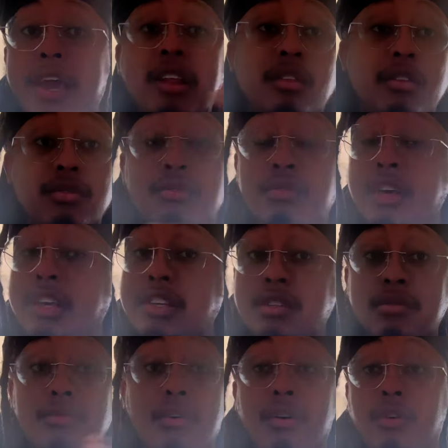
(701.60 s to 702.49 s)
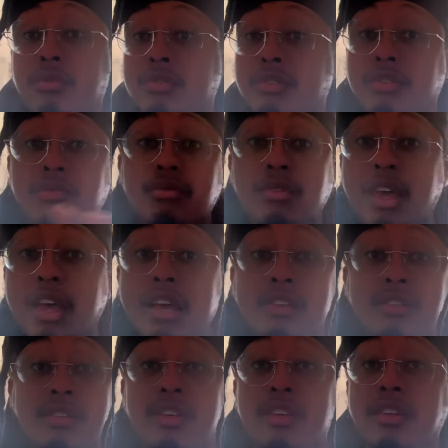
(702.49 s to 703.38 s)
do these throws, do
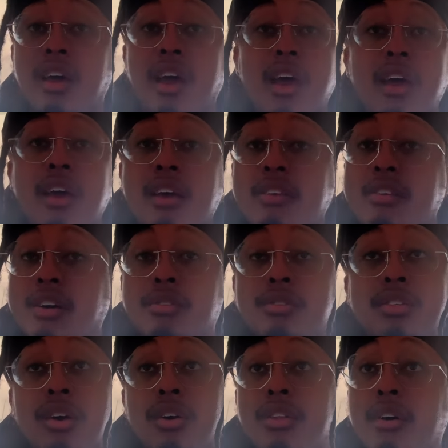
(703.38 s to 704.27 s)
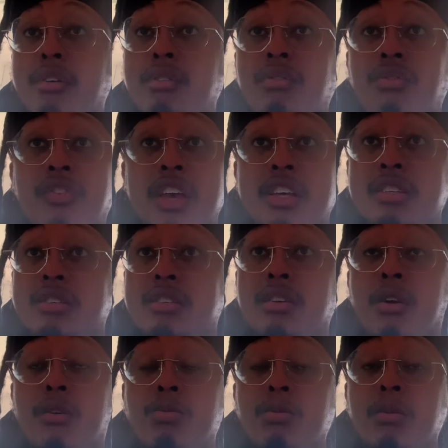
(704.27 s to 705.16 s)
this, and so those visits
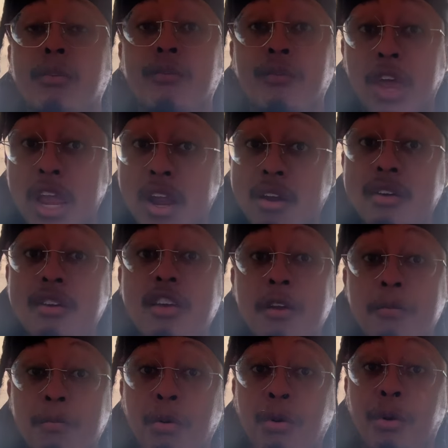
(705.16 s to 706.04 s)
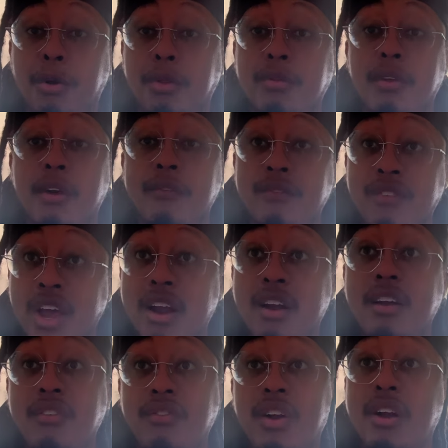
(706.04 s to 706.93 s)
are very important,
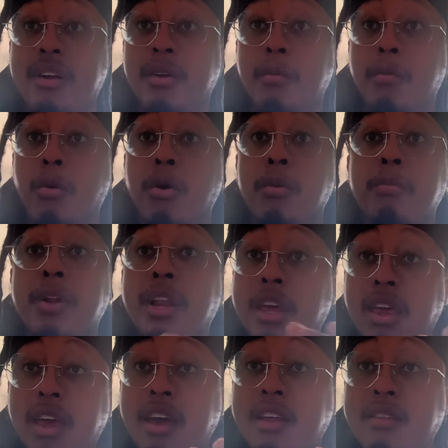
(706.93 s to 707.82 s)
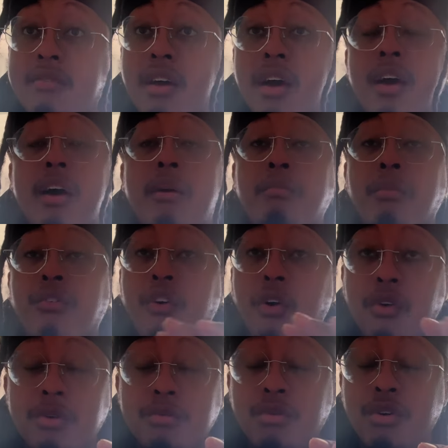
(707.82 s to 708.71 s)
very, very important. But again,
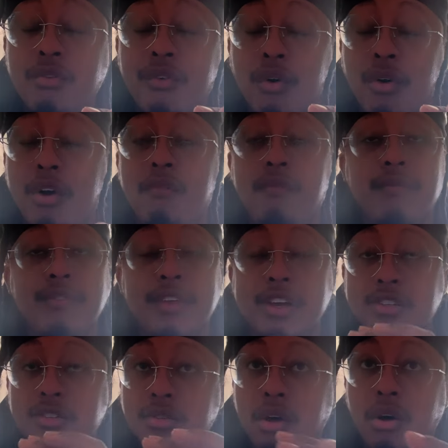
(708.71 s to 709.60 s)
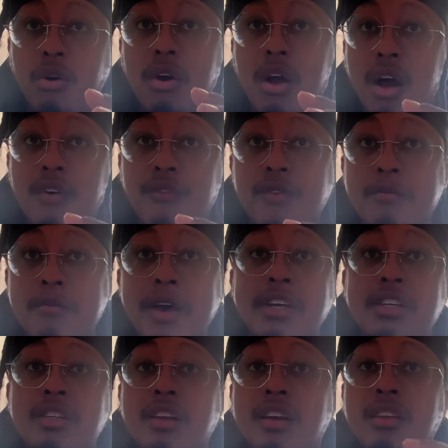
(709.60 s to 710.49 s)
before we move on, there's no
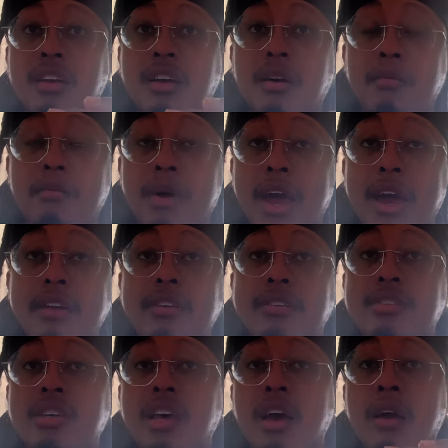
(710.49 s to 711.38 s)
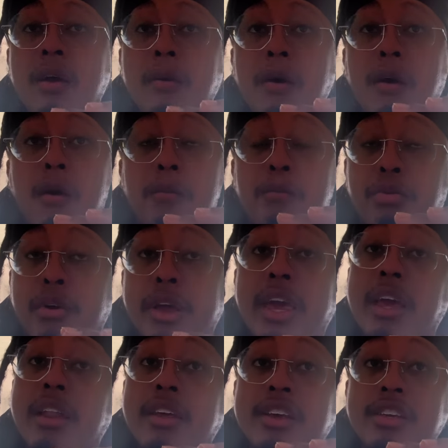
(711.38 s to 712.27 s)
confirmation that the Commanders are
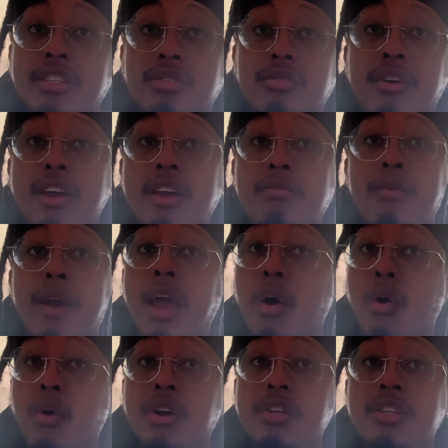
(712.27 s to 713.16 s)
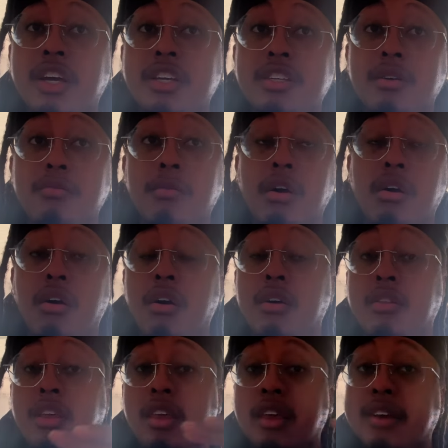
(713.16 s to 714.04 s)
bringing in Drake May or J.J.
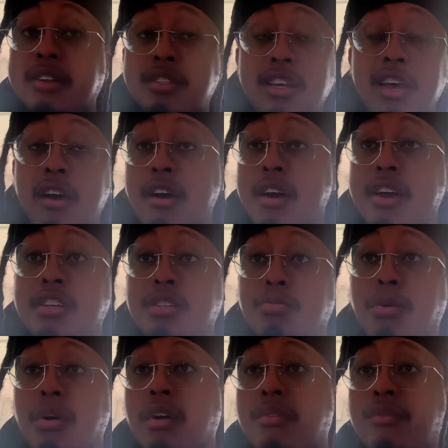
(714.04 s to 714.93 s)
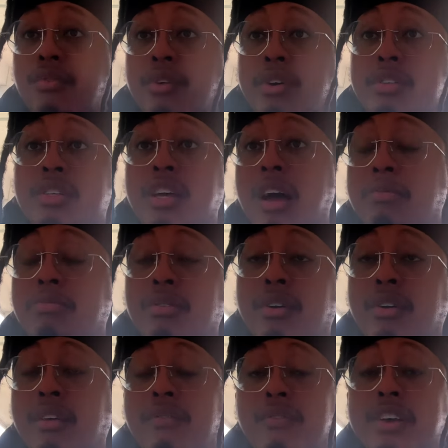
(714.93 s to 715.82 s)
McCarthy into Ashburn for a top
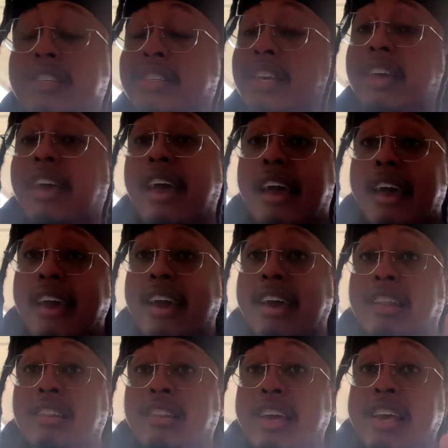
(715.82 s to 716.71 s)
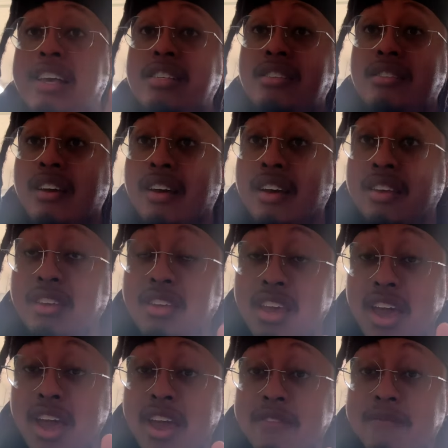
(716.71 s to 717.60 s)
30 visit, at least
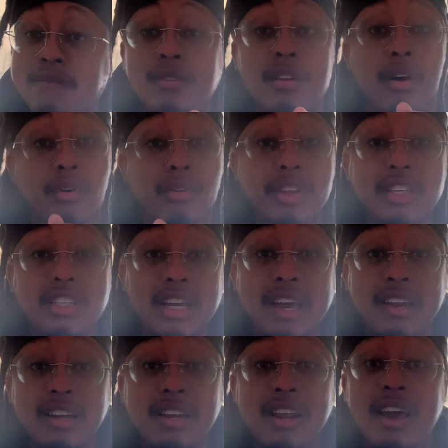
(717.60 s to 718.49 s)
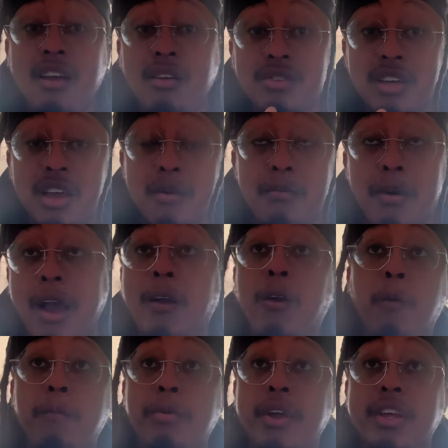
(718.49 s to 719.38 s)
yet. Only Jaden Daniels and
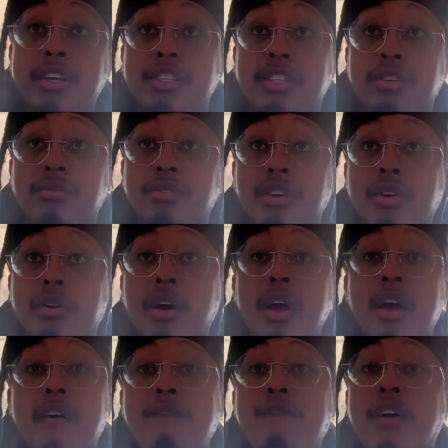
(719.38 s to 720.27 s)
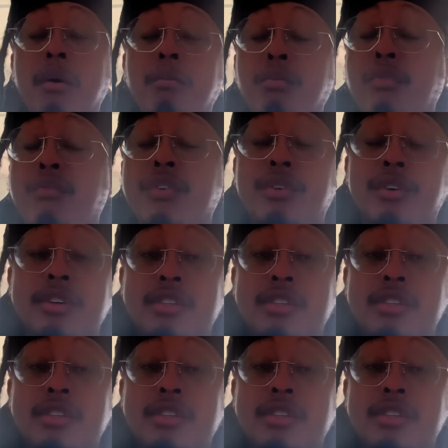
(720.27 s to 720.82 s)
Michael Penix Jr. Now moving on